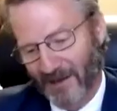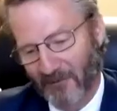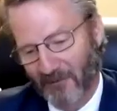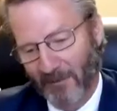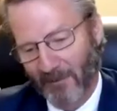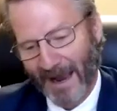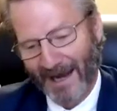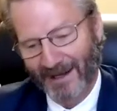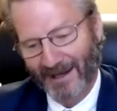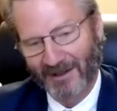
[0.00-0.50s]

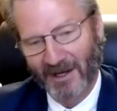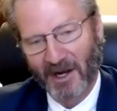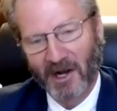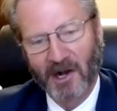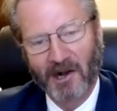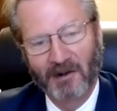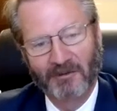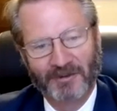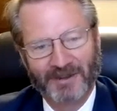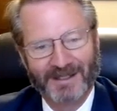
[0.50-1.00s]
backed
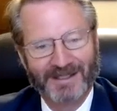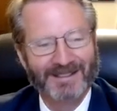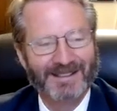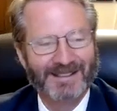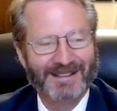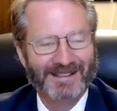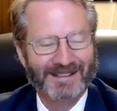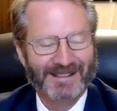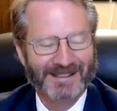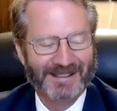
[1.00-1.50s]
off,
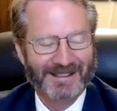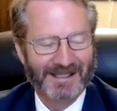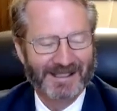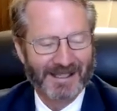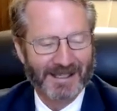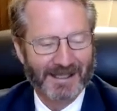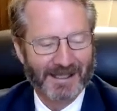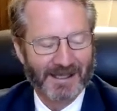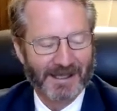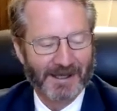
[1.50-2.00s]

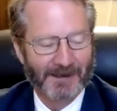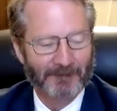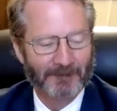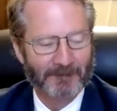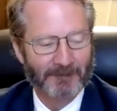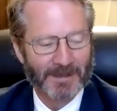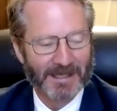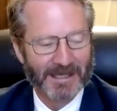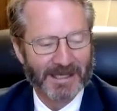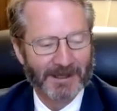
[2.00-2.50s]

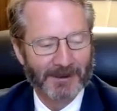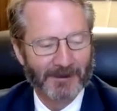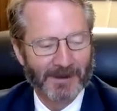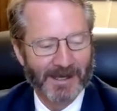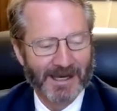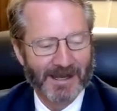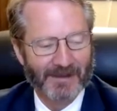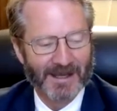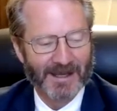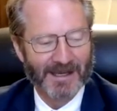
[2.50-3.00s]
but
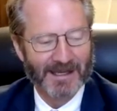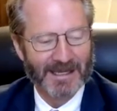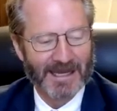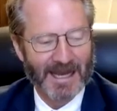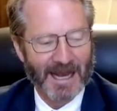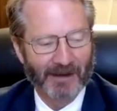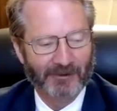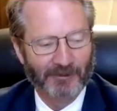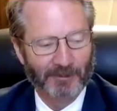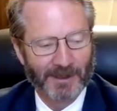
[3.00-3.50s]
anyway, and then he
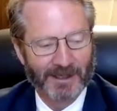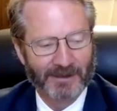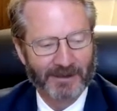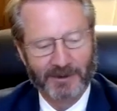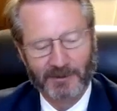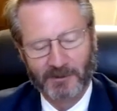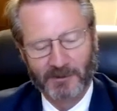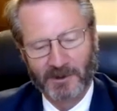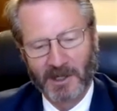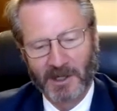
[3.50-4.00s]
asked me,
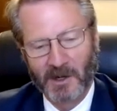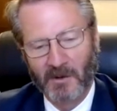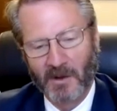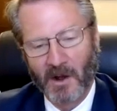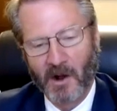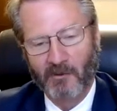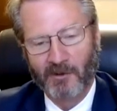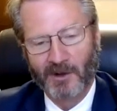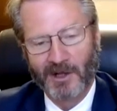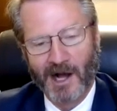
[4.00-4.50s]
so you want to go in the
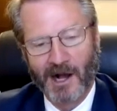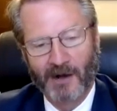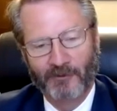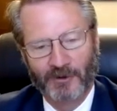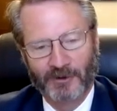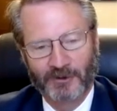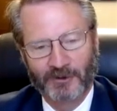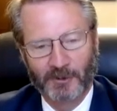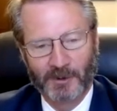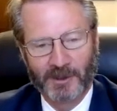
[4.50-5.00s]
Oval
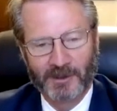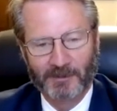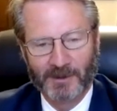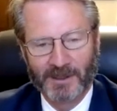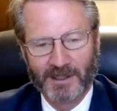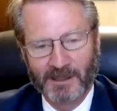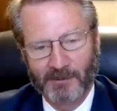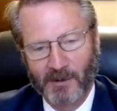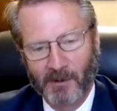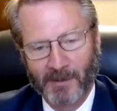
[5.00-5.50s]
Office with
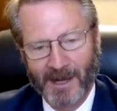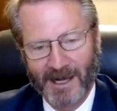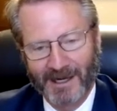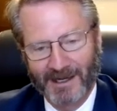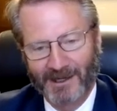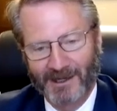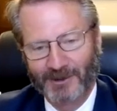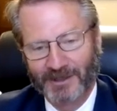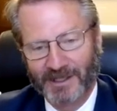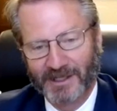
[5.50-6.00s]
me? Come on
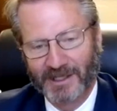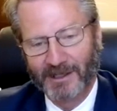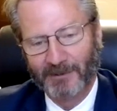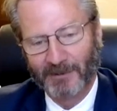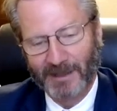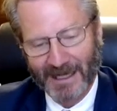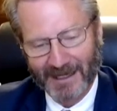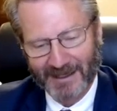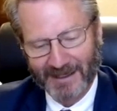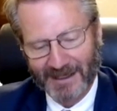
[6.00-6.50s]
back here, Tim,
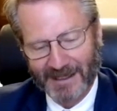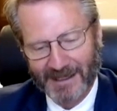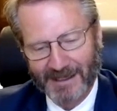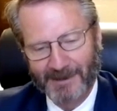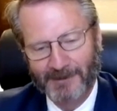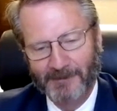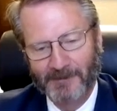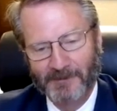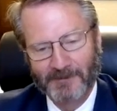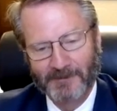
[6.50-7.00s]
and I
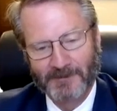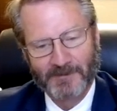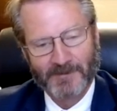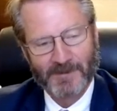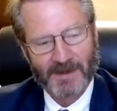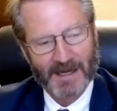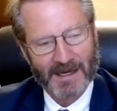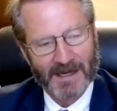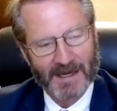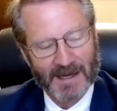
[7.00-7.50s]
did,
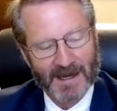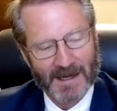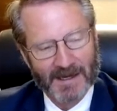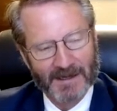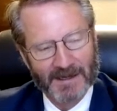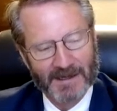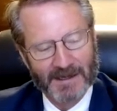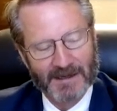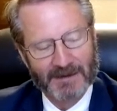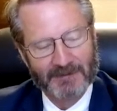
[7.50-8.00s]

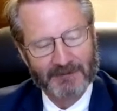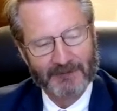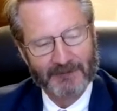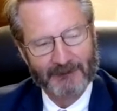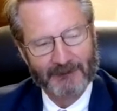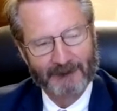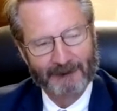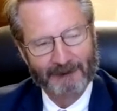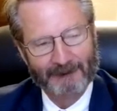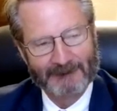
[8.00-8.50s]
and
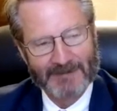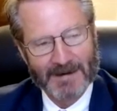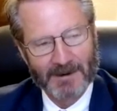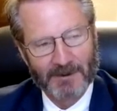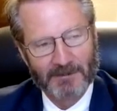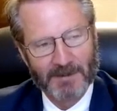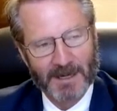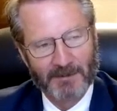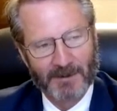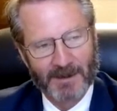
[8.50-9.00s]
I
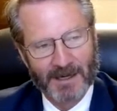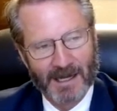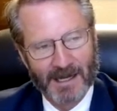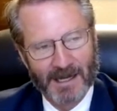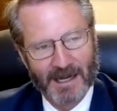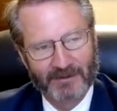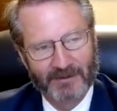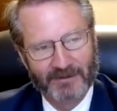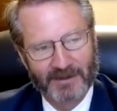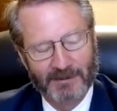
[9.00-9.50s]
remembered
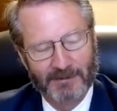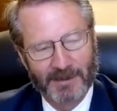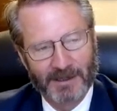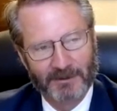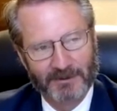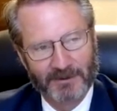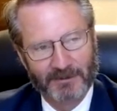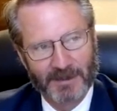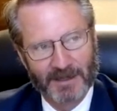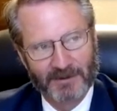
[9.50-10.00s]
I asked him, I
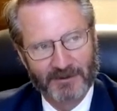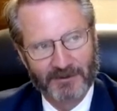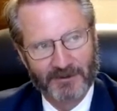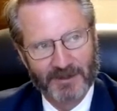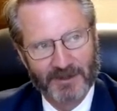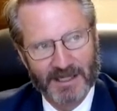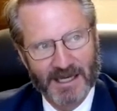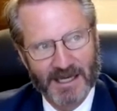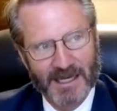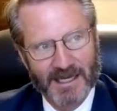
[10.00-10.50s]
was about the
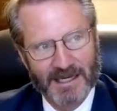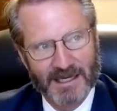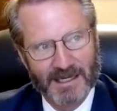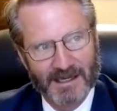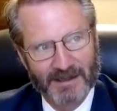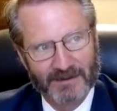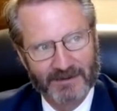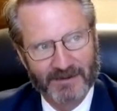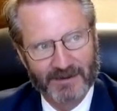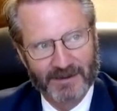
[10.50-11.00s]
VA, and
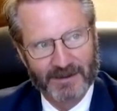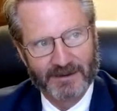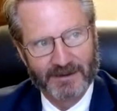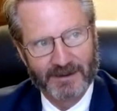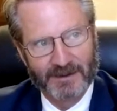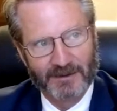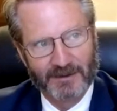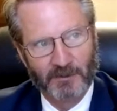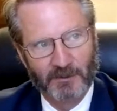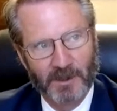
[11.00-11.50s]
he
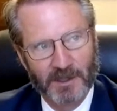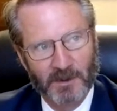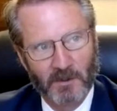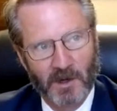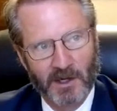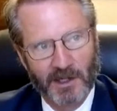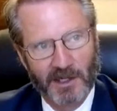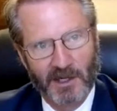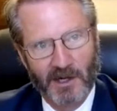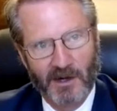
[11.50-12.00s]
said, what are you
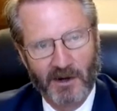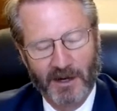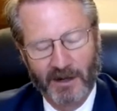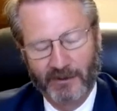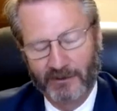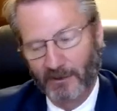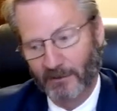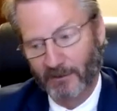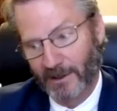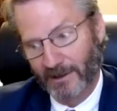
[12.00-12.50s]
working on? I
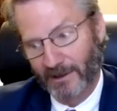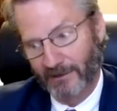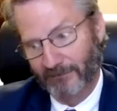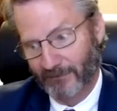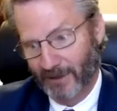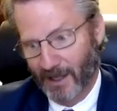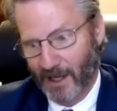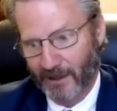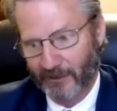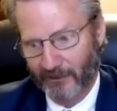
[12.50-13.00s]
said, well,
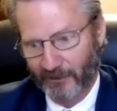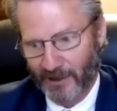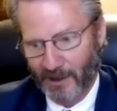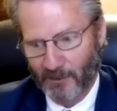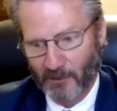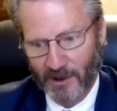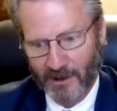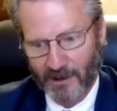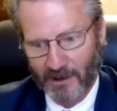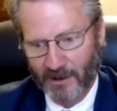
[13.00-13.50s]
honestly,
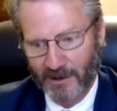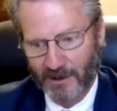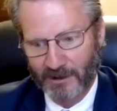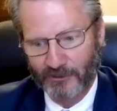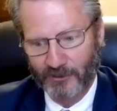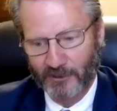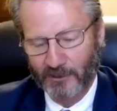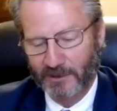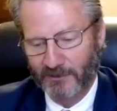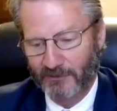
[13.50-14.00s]
I'm working on an
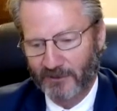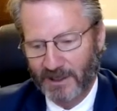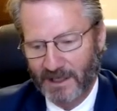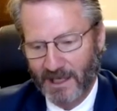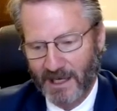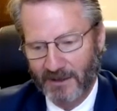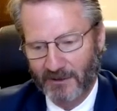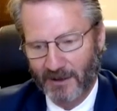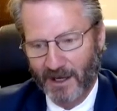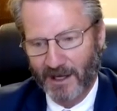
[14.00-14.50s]
issue with the
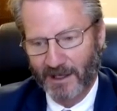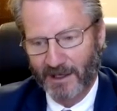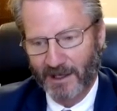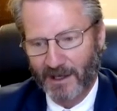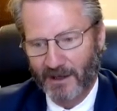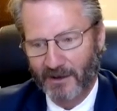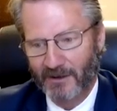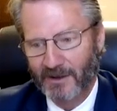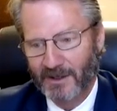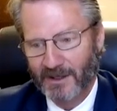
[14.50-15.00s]
VA right
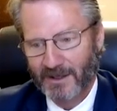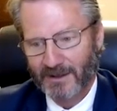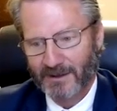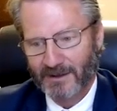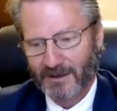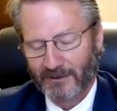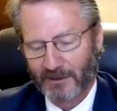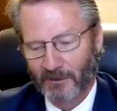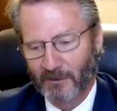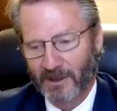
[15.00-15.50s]
now.
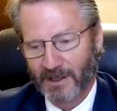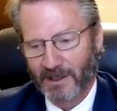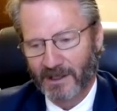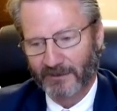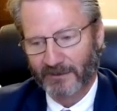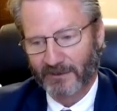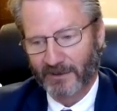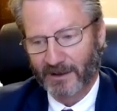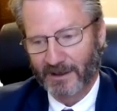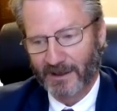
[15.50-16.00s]
He said, what
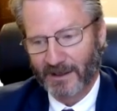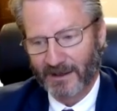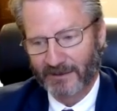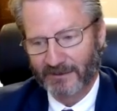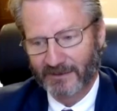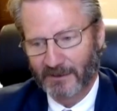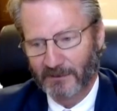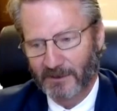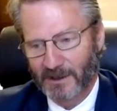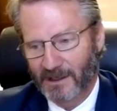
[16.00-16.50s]
is it? And I
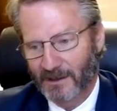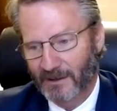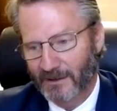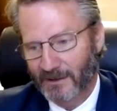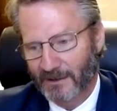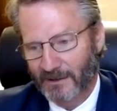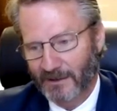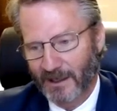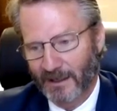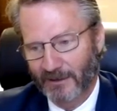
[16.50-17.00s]
said, well,
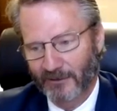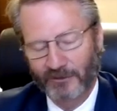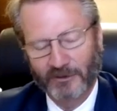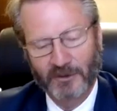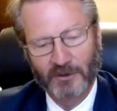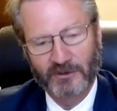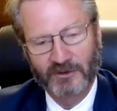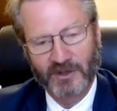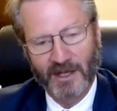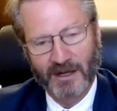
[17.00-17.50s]
you got a
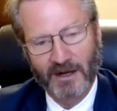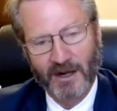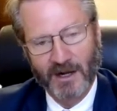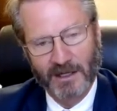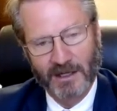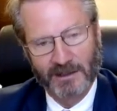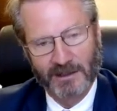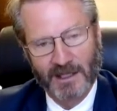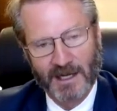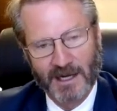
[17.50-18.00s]
suicide
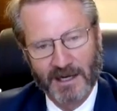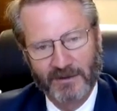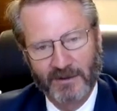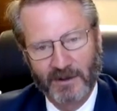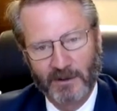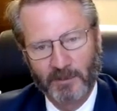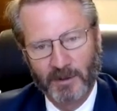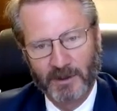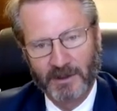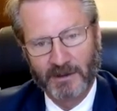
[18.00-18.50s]
hotline and
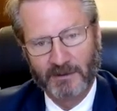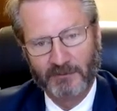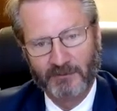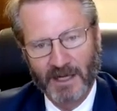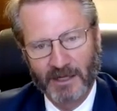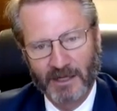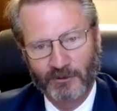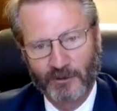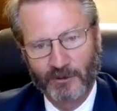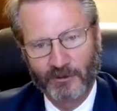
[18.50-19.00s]
they're putting
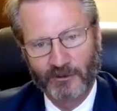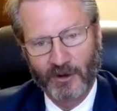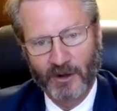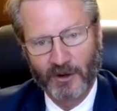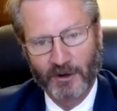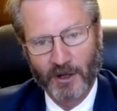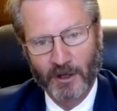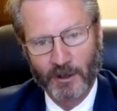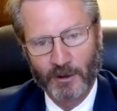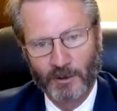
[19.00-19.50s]
veterans
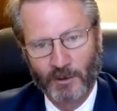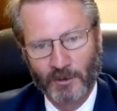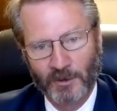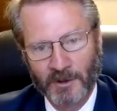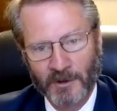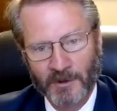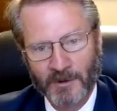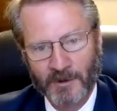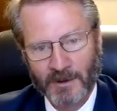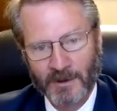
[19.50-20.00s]
on hold.
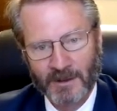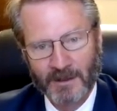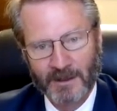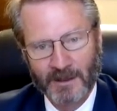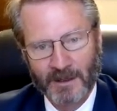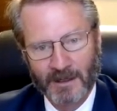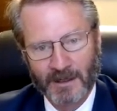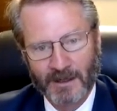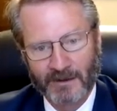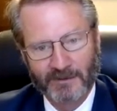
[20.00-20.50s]

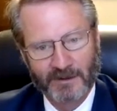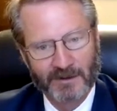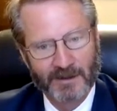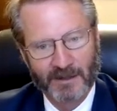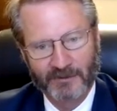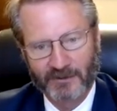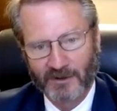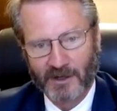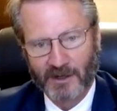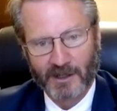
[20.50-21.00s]
And I said,
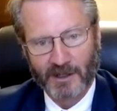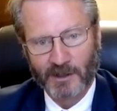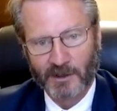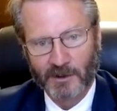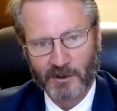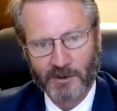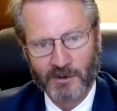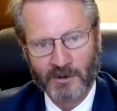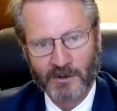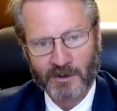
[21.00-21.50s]
that's not
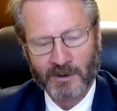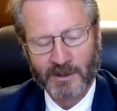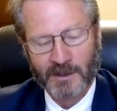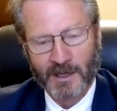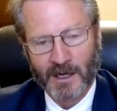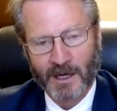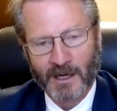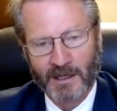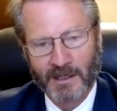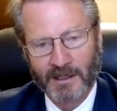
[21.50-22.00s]
cool.
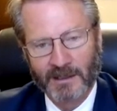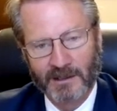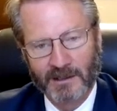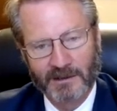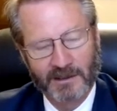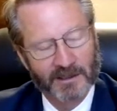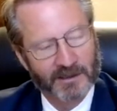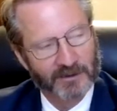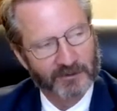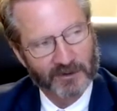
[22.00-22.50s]
And he
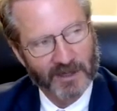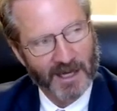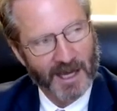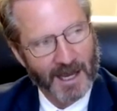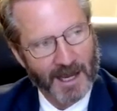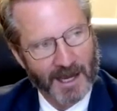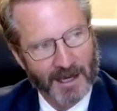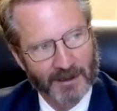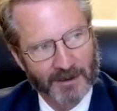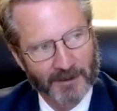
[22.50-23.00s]
looked at his
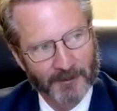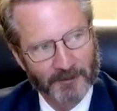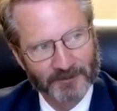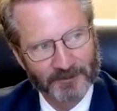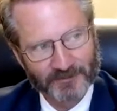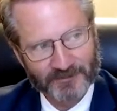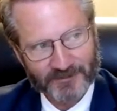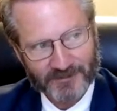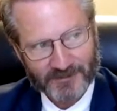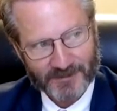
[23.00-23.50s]
guy
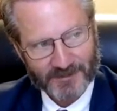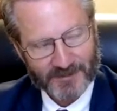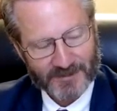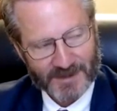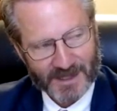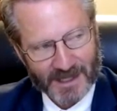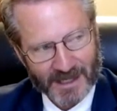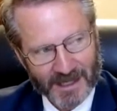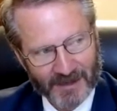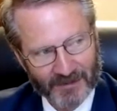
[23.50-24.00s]

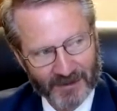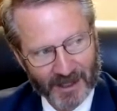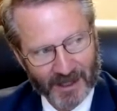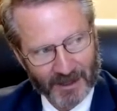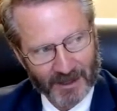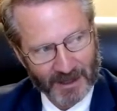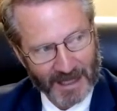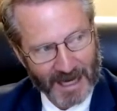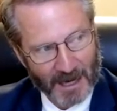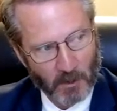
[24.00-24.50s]
in
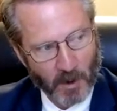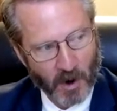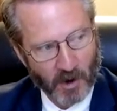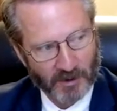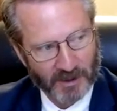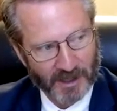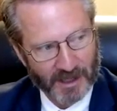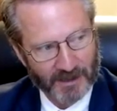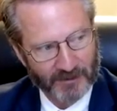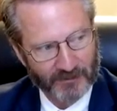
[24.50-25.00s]
there. A guy
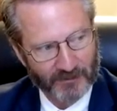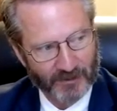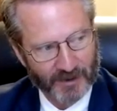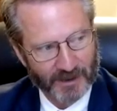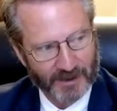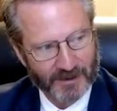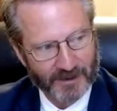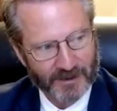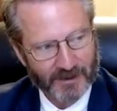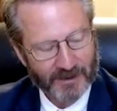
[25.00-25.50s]
walked in and said,